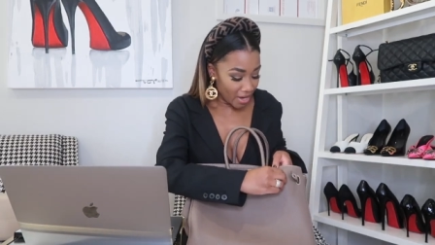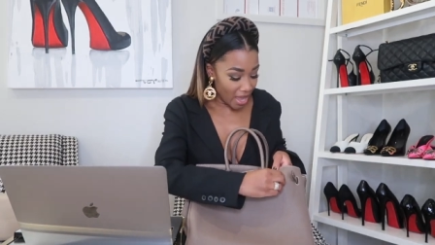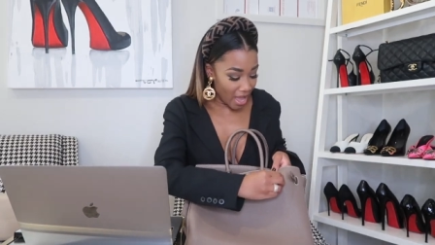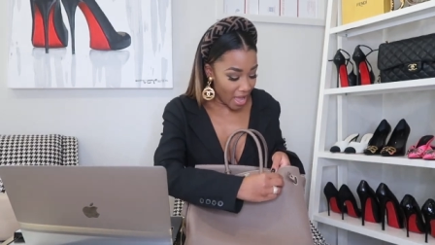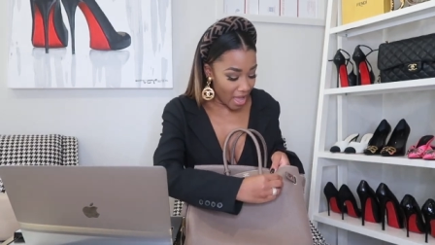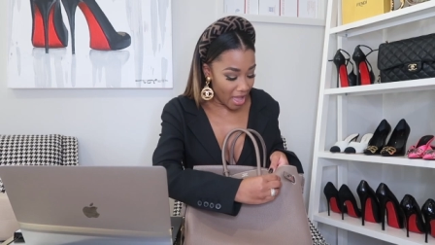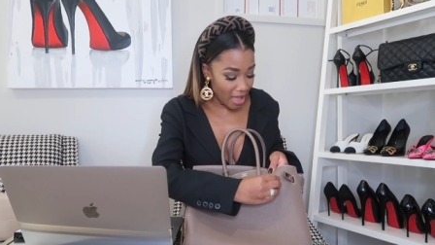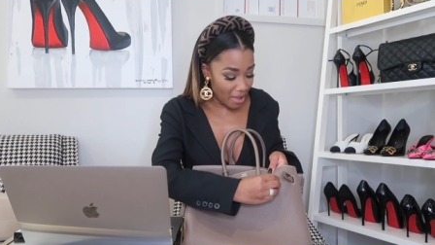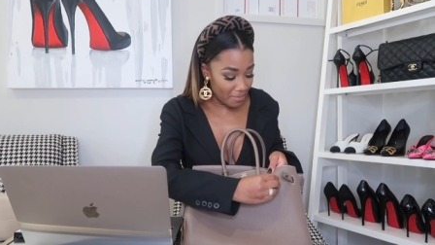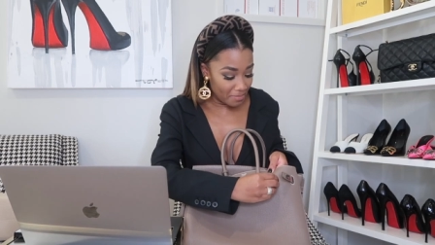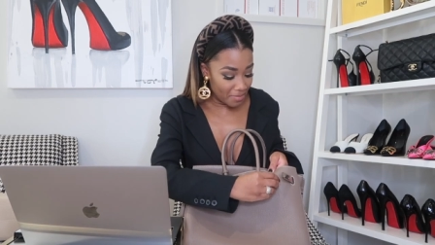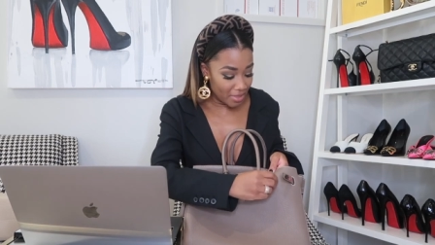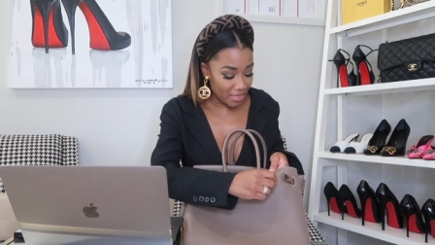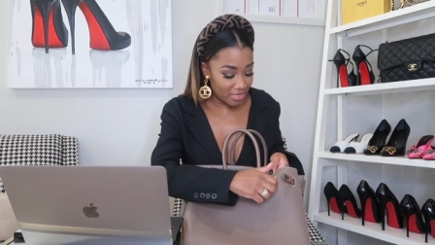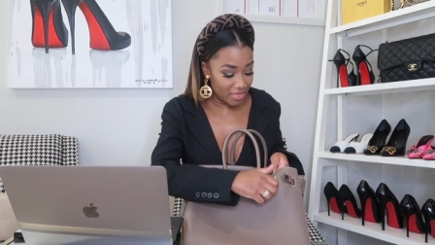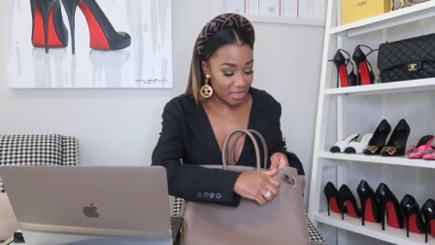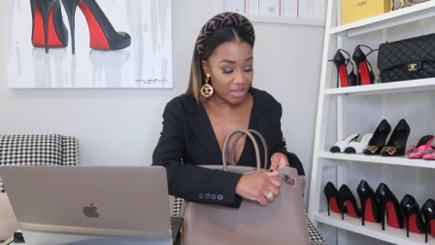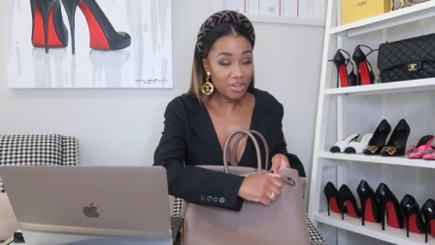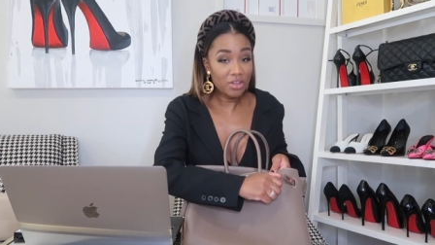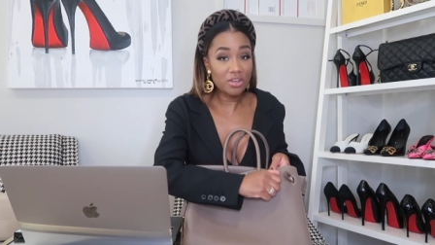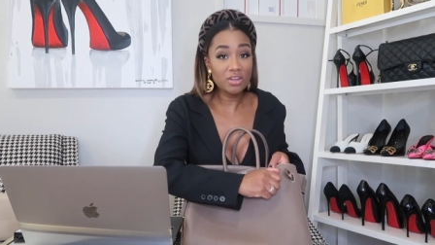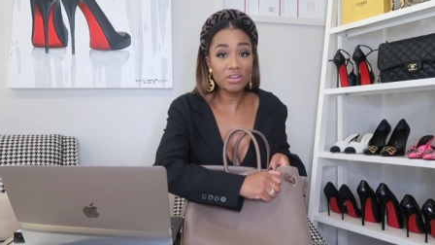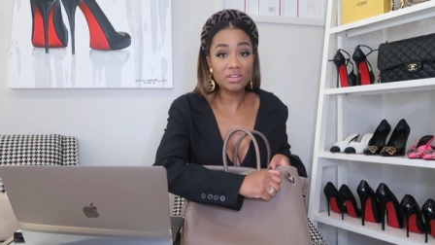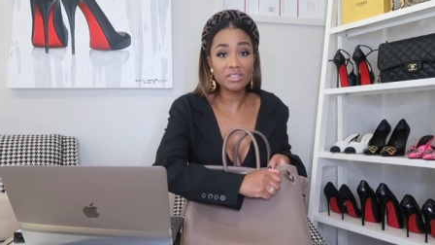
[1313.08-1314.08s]
The
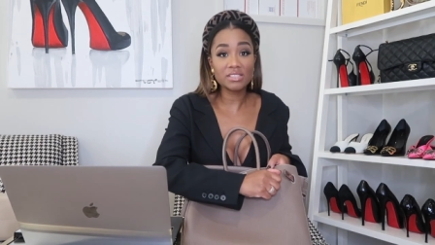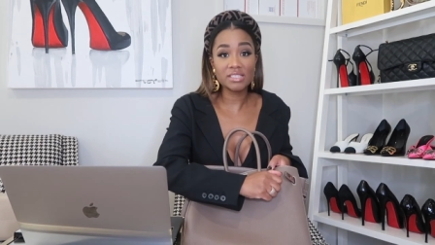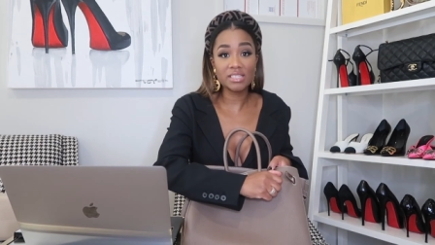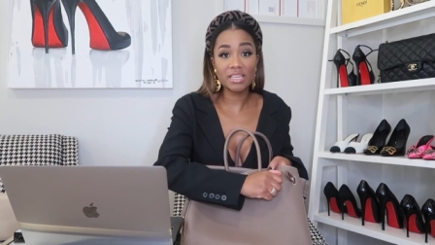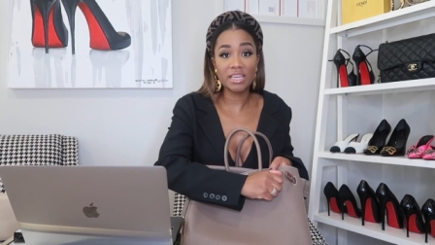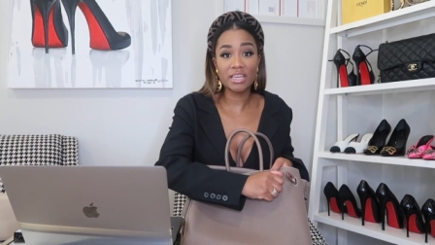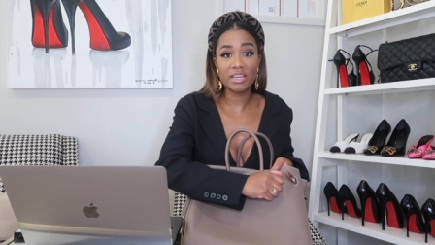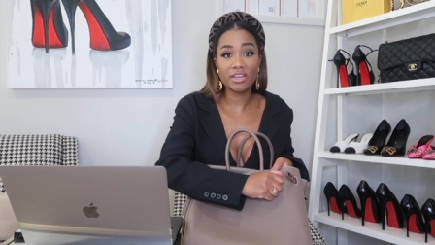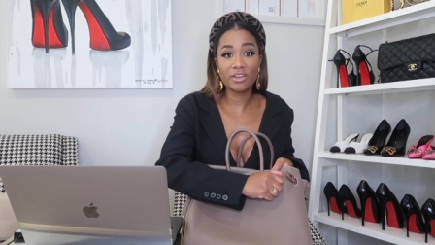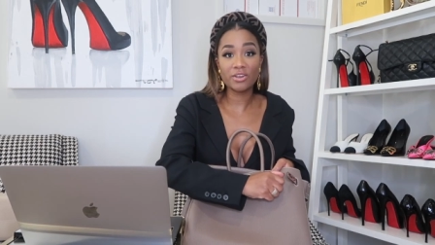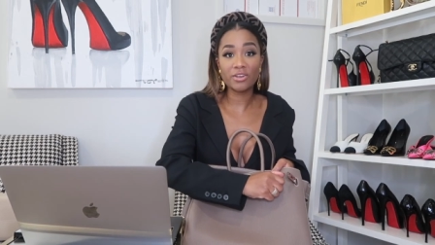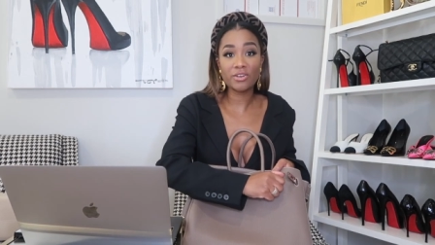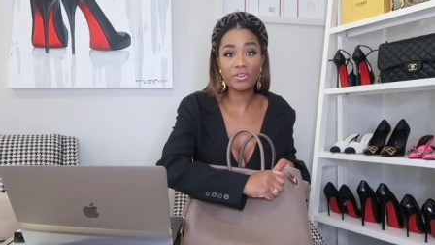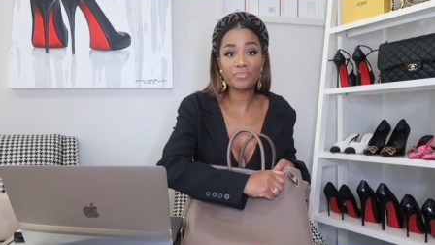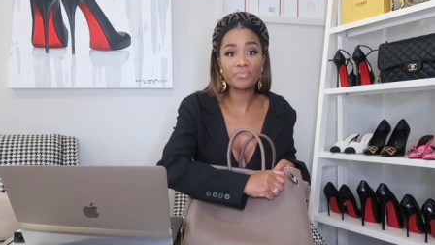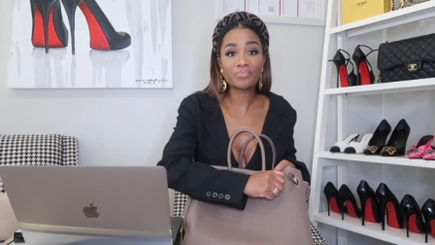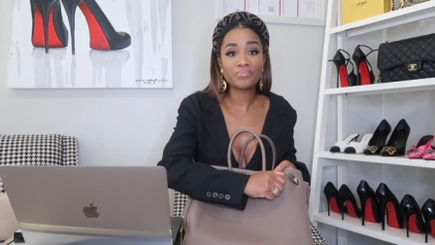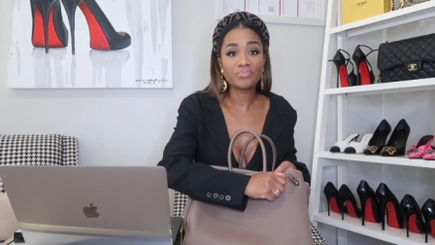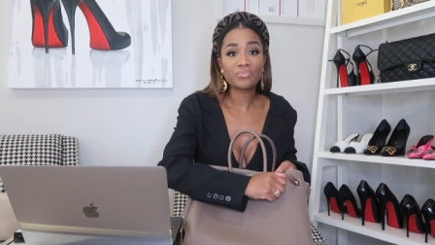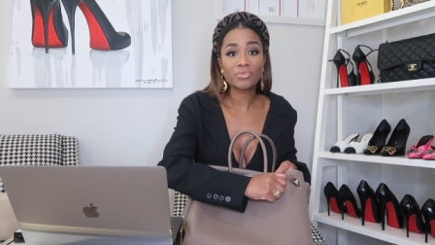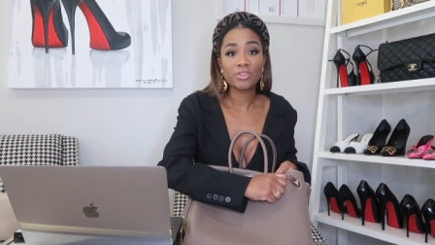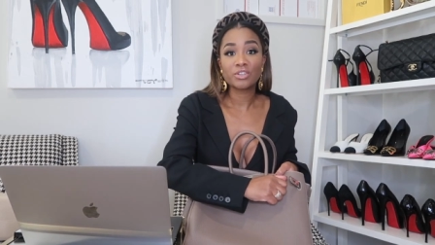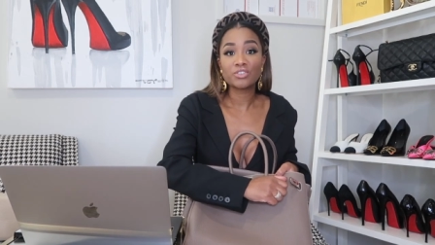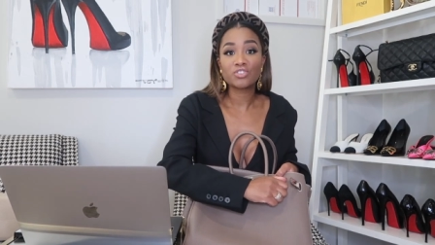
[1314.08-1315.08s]
hooks
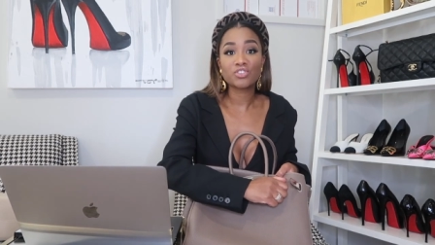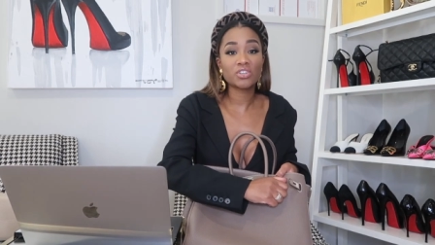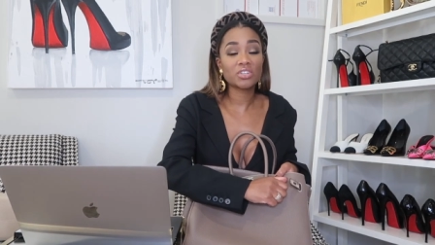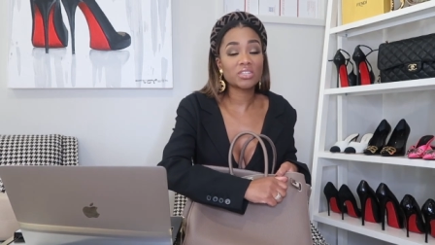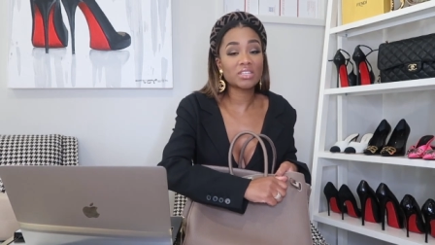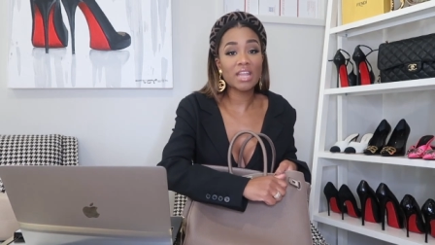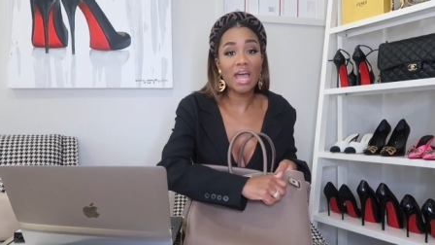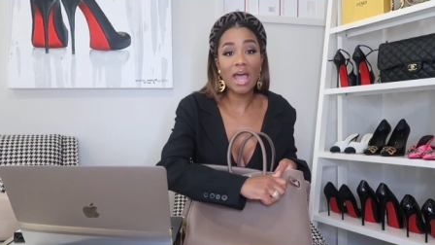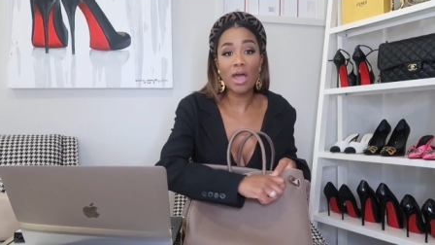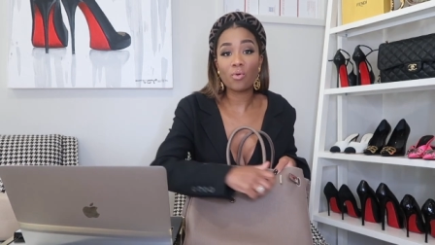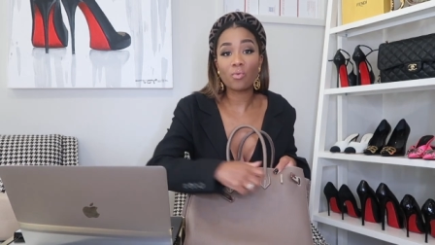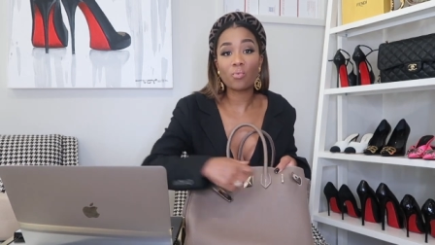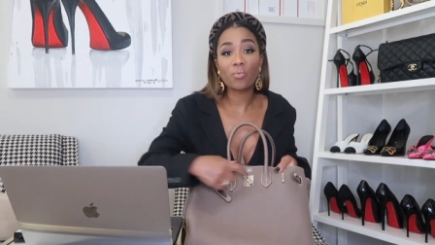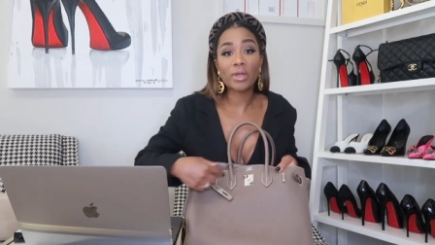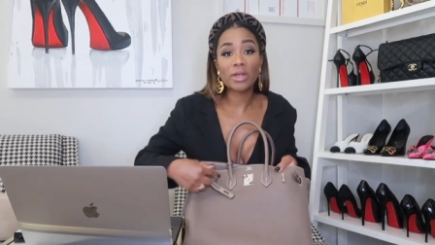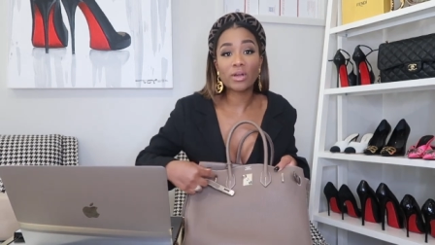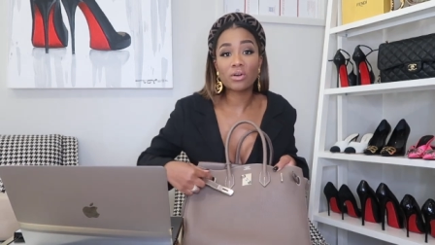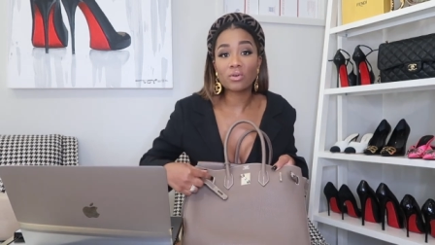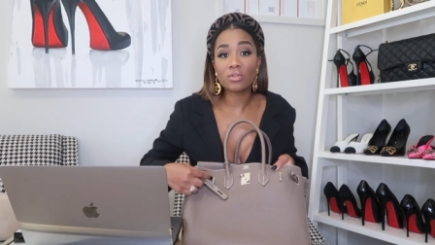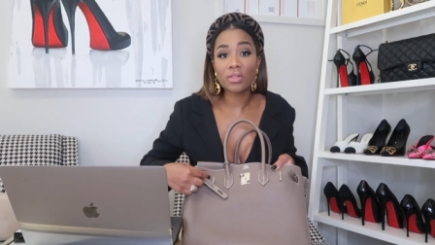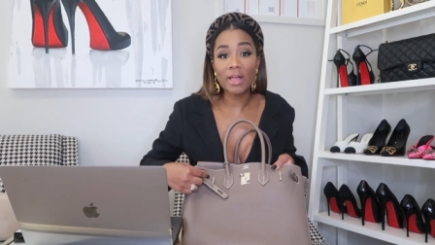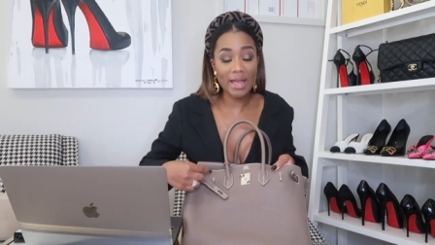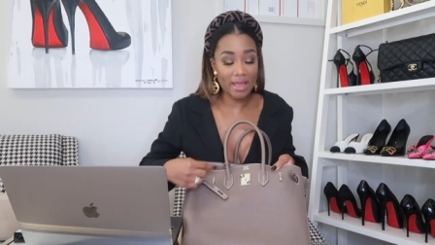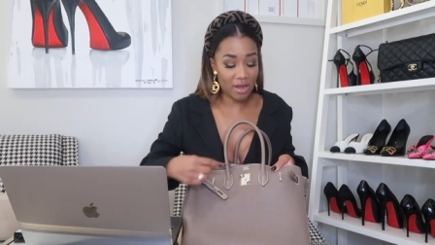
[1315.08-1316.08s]
here should not
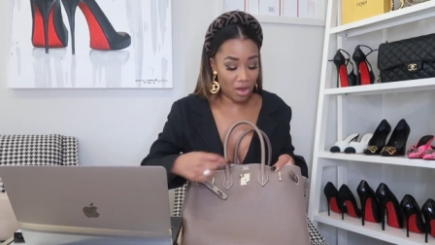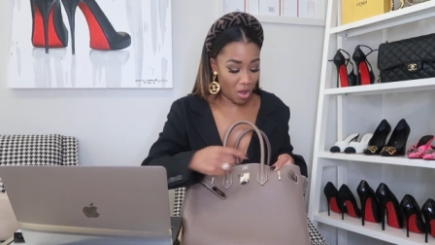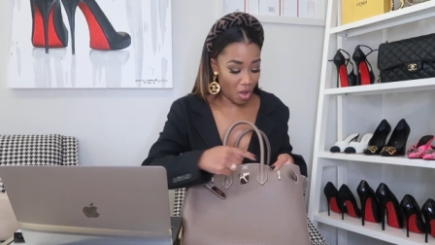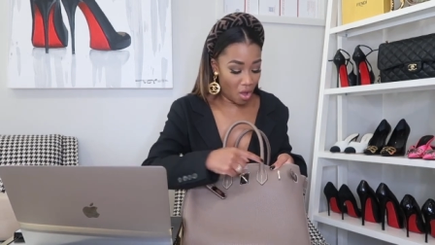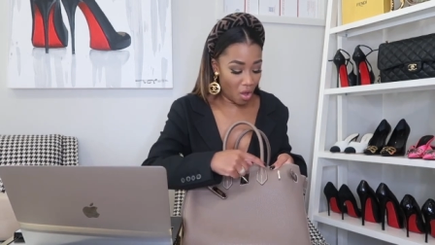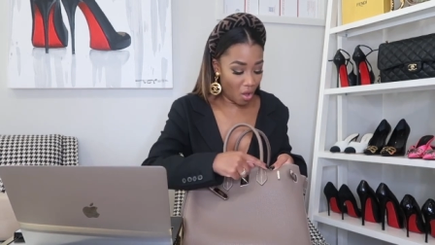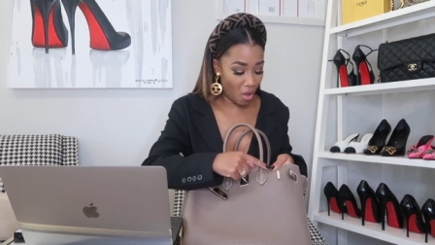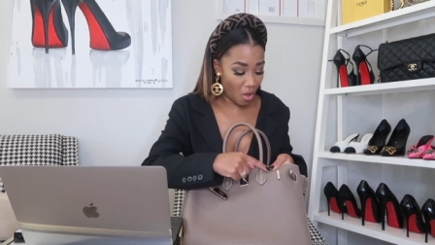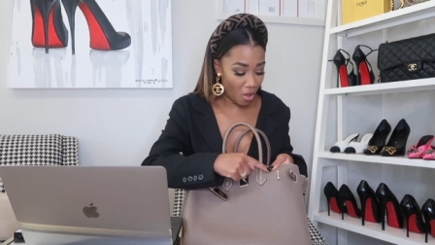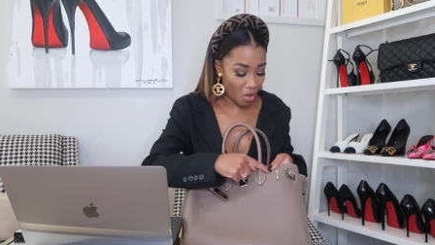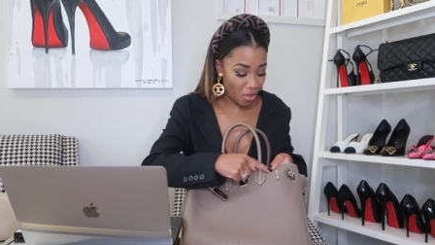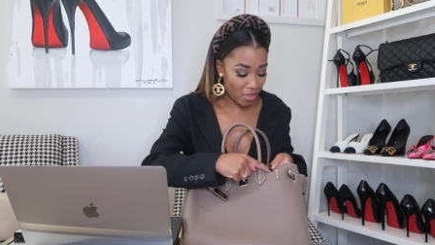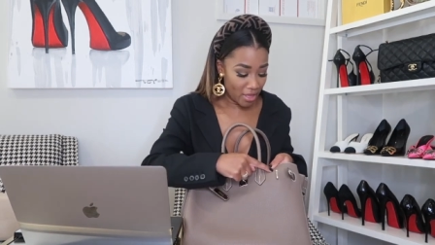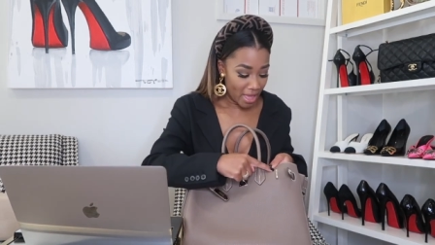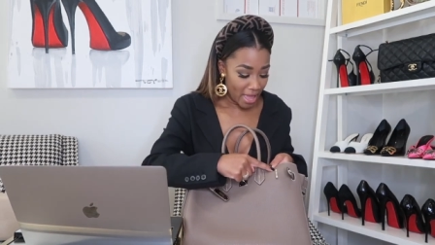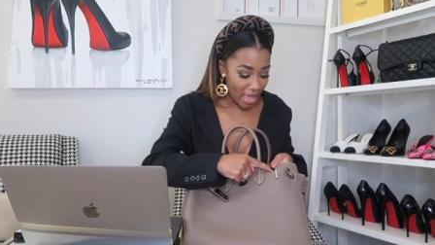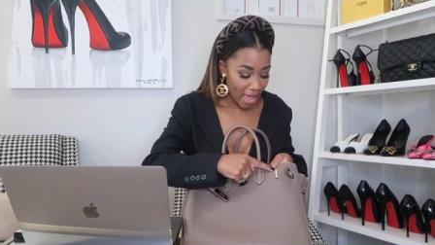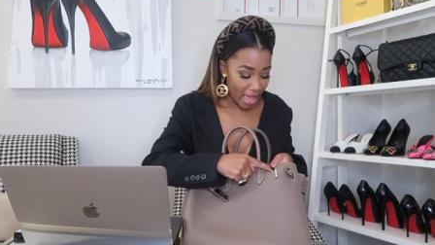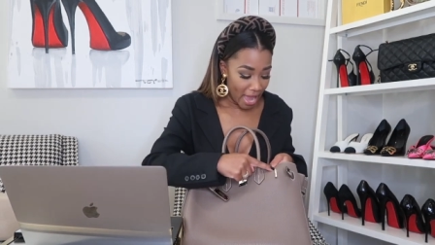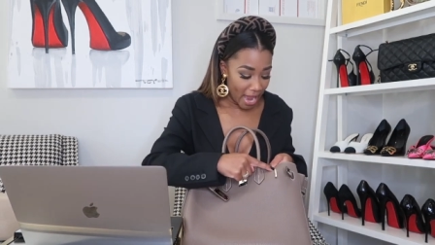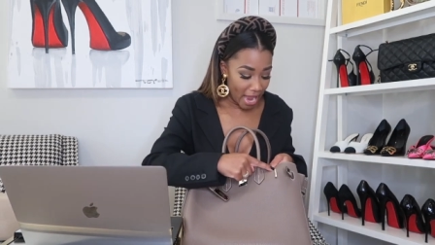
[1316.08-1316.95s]
wiggle at all,